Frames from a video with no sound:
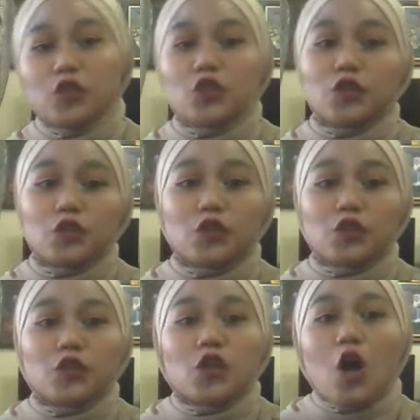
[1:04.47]
to
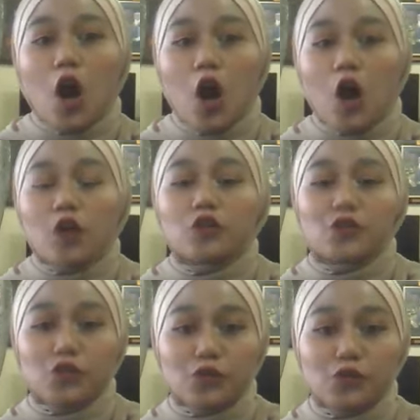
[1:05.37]
Use or
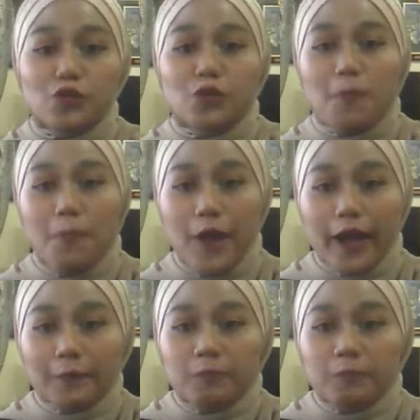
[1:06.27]
to Ban.